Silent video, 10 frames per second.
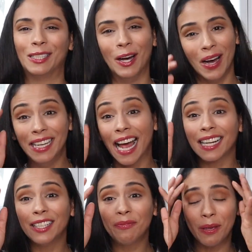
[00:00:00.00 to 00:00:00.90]
So, and
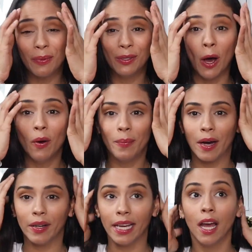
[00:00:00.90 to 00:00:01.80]
not enough people know
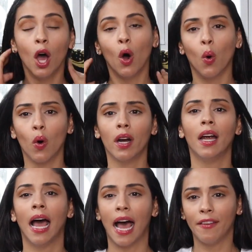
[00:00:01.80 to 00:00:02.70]
about it,
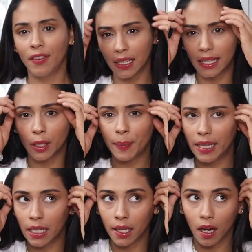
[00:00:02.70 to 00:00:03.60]
or I feel like they're
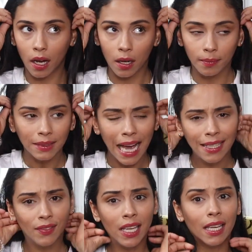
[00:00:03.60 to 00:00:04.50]
being
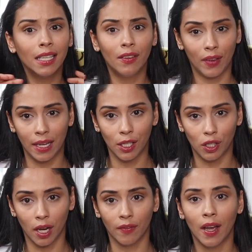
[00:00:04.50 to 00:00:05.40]
kind of taken
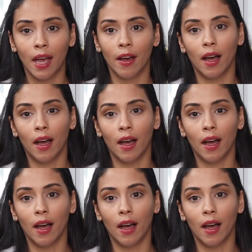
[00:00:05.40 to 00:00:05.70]
advantage of,